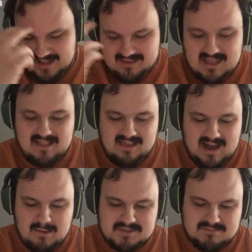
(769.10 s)
Dead
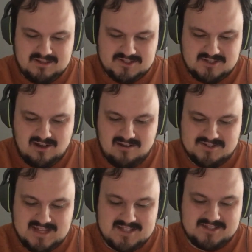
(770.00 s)
cops on my
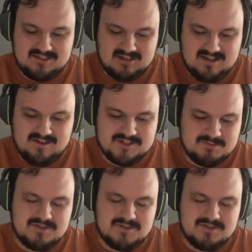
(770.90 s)
songs, that's hilarious,